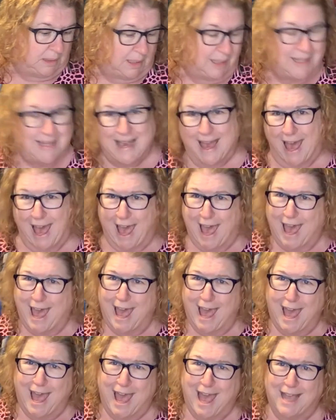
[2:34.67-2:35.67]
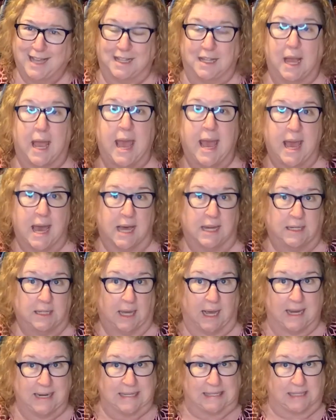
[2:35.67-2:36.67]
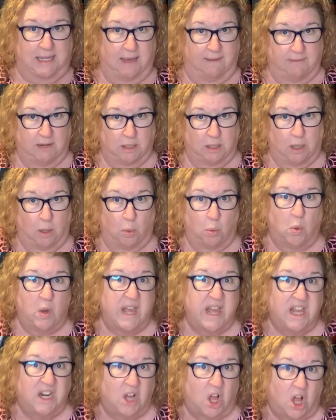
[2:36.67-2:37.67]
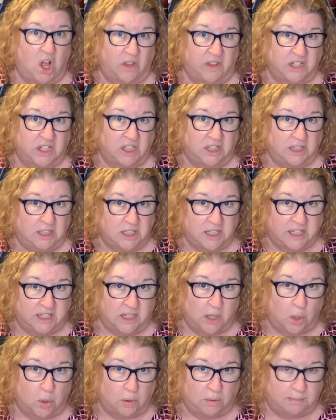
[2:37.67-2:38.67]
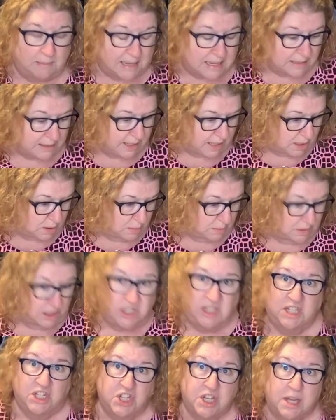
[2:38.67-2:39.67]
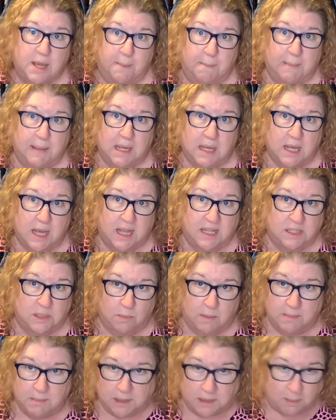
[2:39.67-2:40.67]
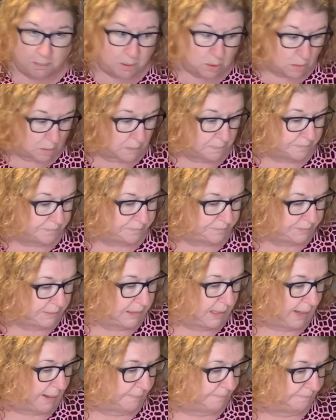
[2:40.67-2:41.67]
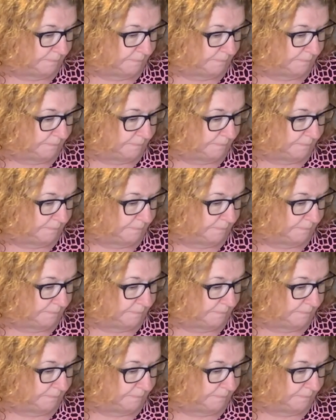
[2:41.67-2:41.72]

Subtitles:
Yay! And I discovered when all the good-looking old men go to the gym and swim in the pool. Yeah.